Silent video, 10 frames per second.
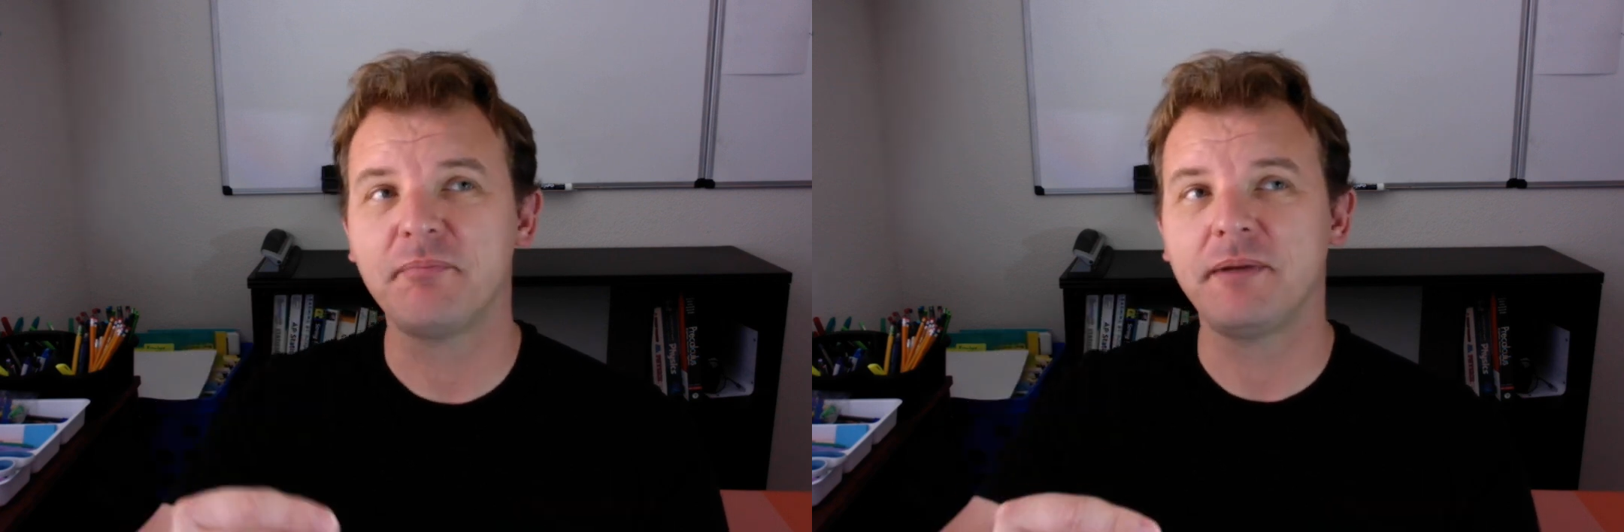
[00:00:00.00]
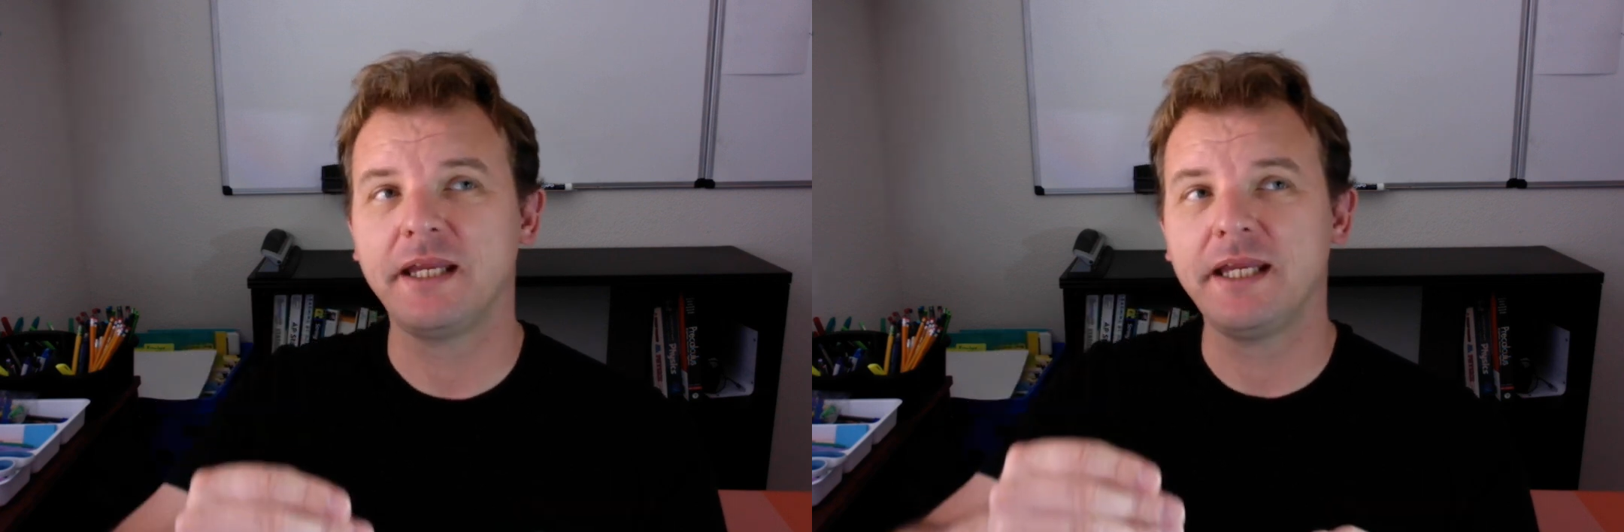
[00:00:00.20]

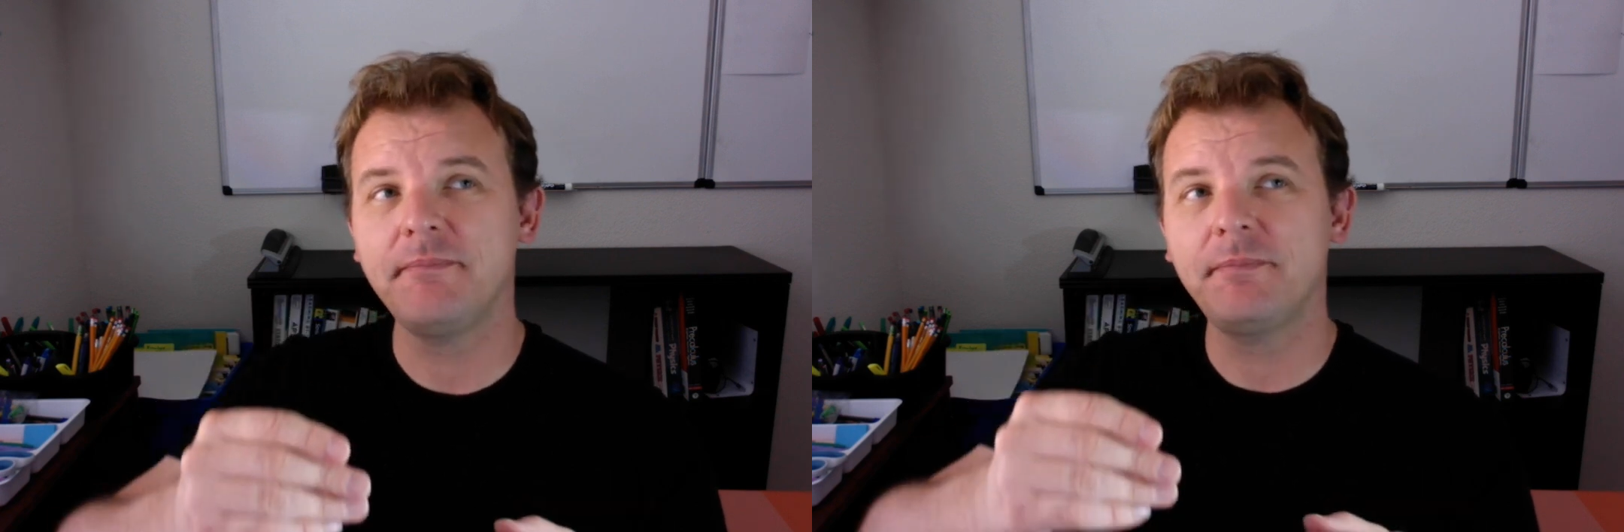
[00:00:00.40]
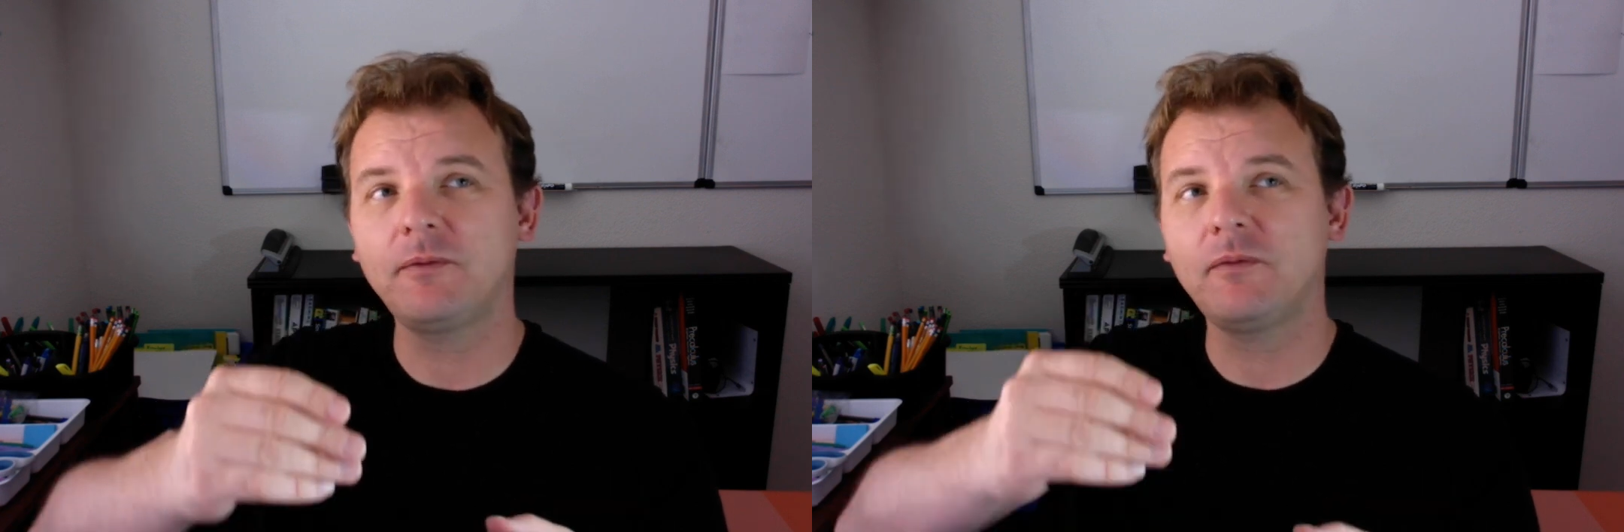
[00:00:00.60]

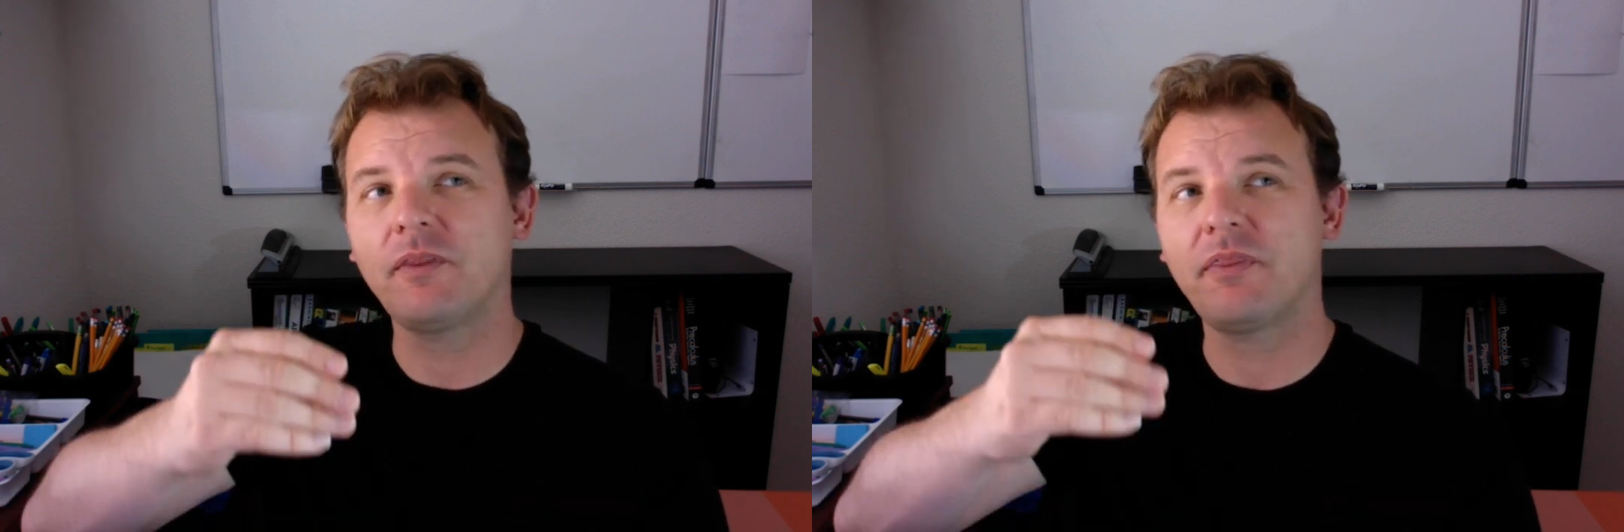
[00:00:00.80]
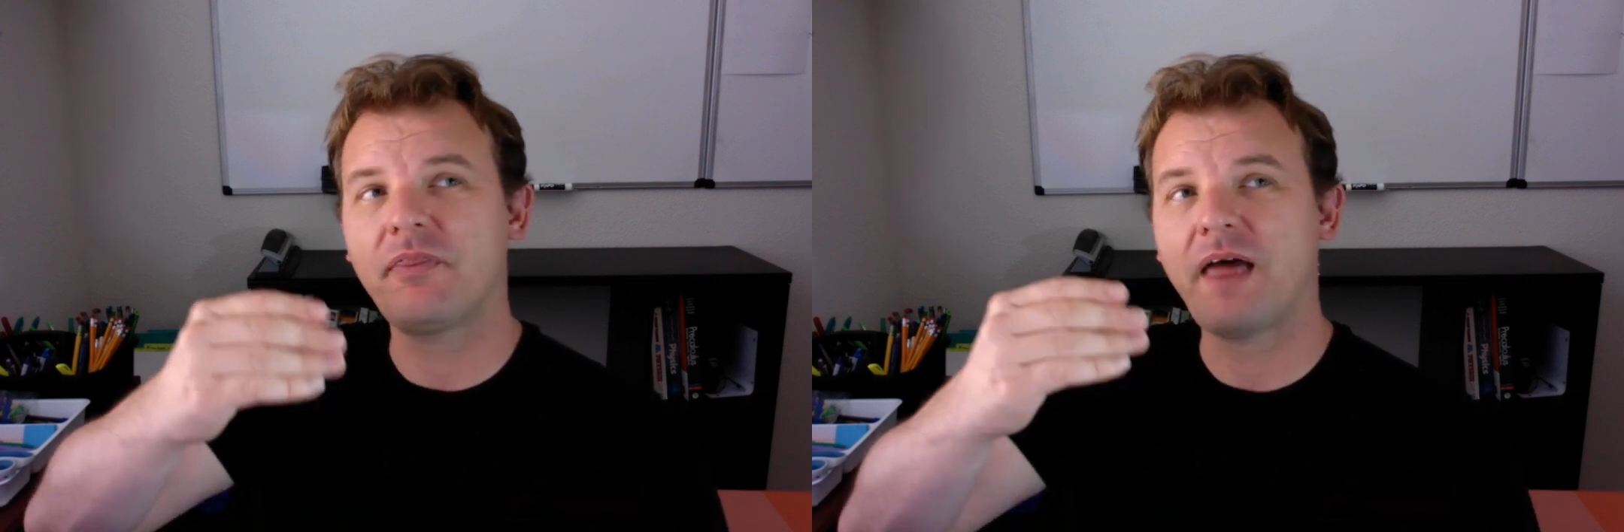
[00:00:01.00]

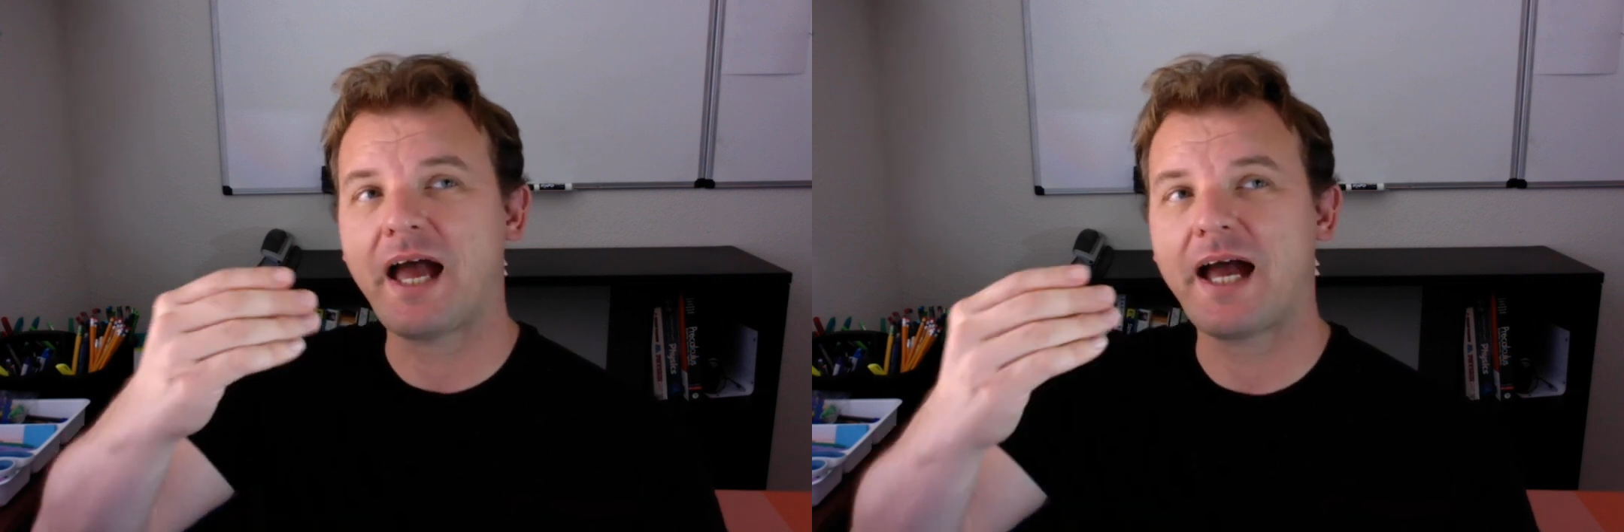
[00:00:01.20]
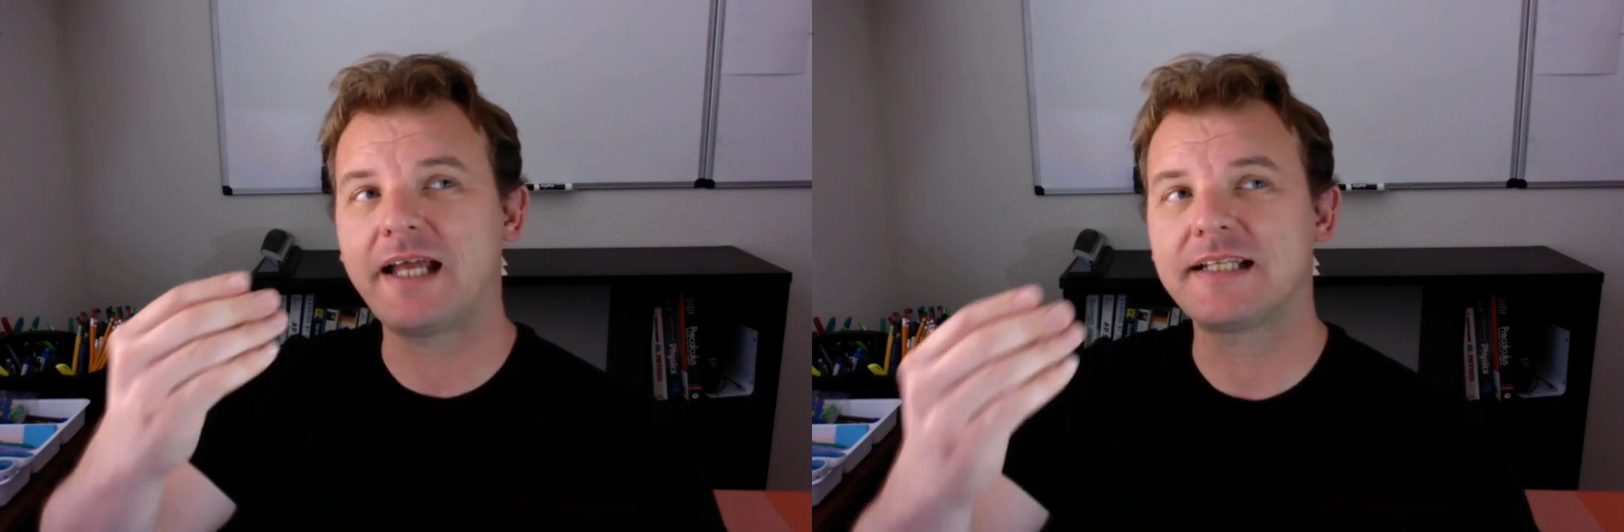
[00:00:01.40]
people
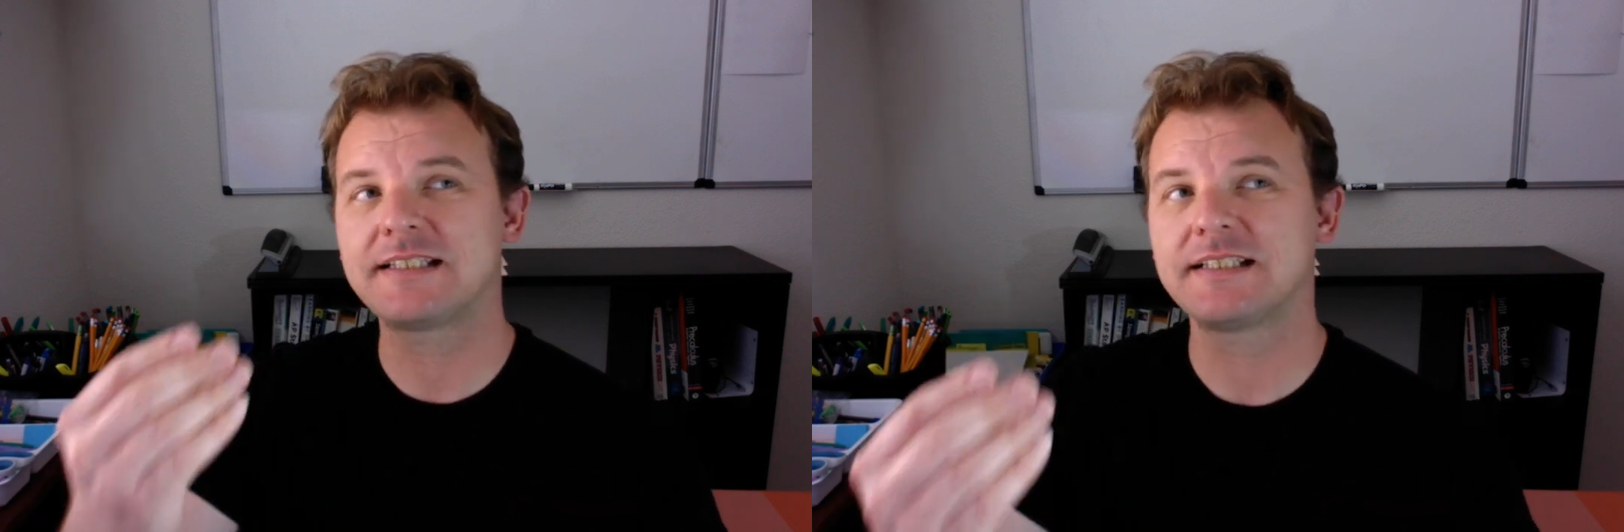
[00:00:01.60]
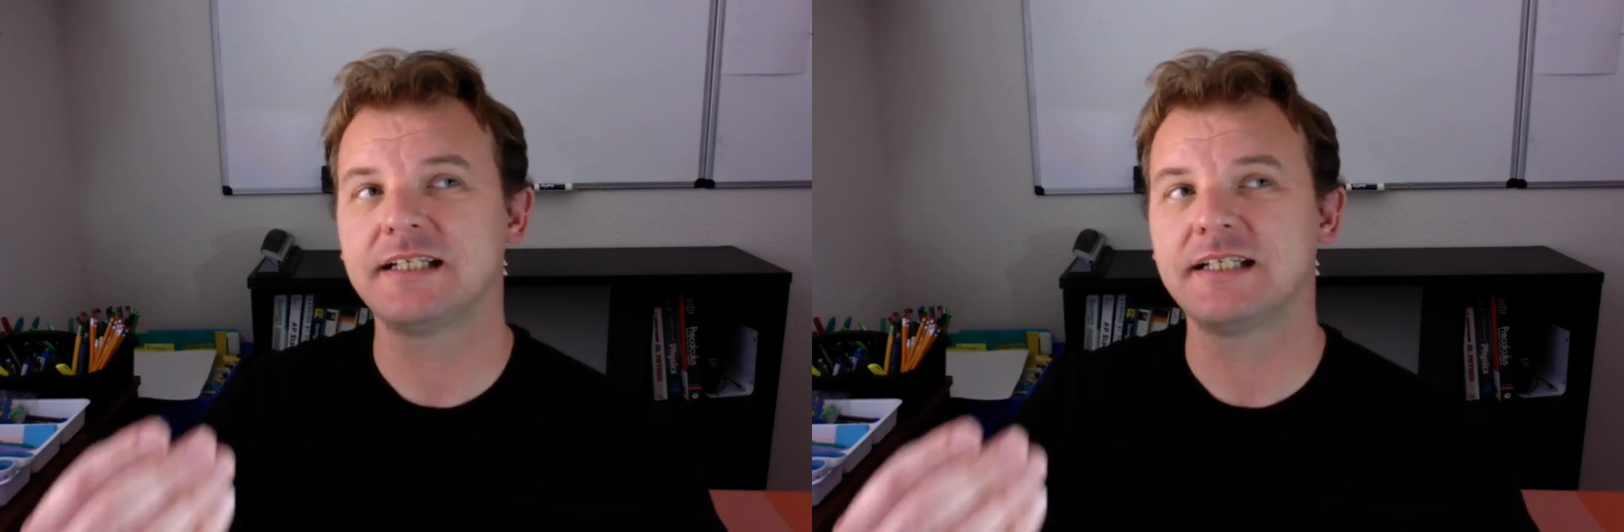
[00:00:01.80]
that